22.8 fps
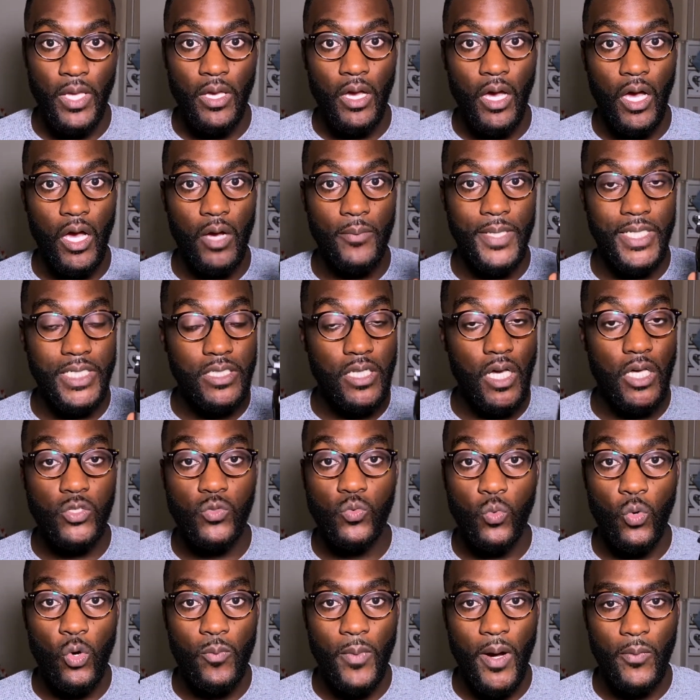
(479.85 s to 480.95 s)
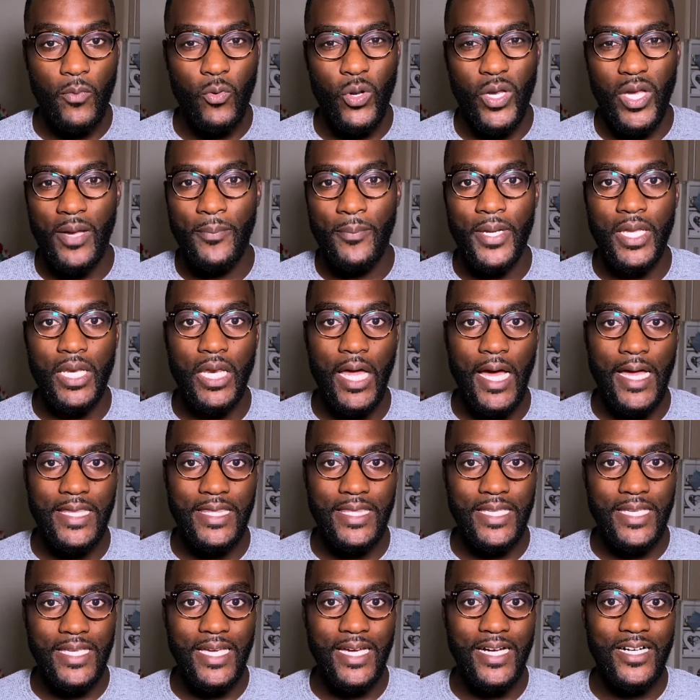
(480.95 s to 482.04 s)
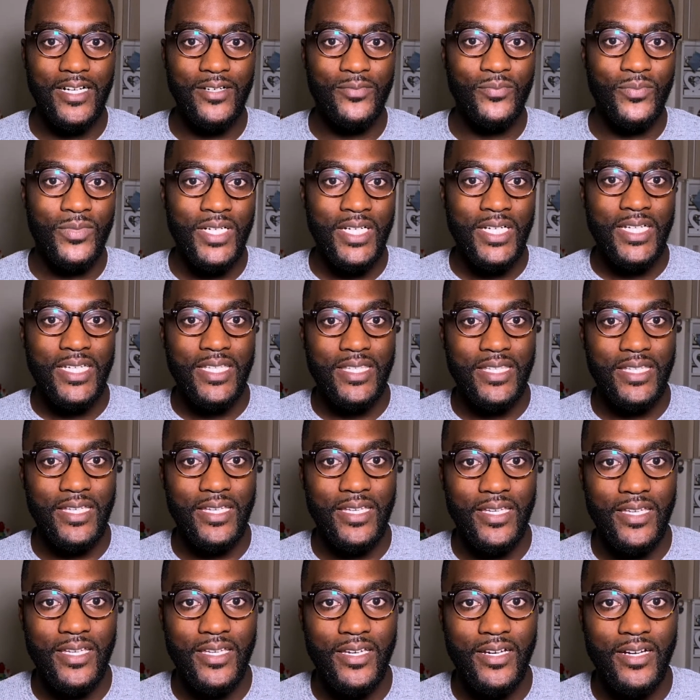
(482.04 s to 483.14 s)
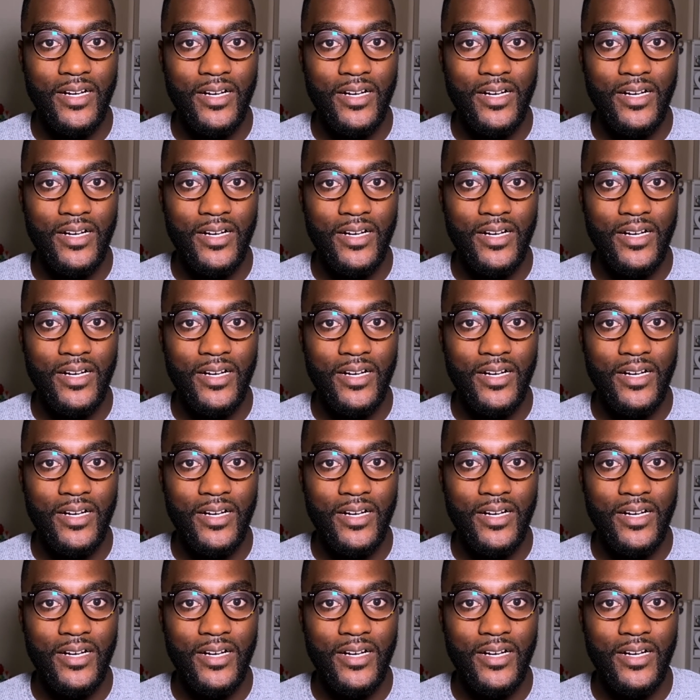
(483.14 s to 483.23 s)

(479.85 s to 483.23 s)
It does warm up quick, a like the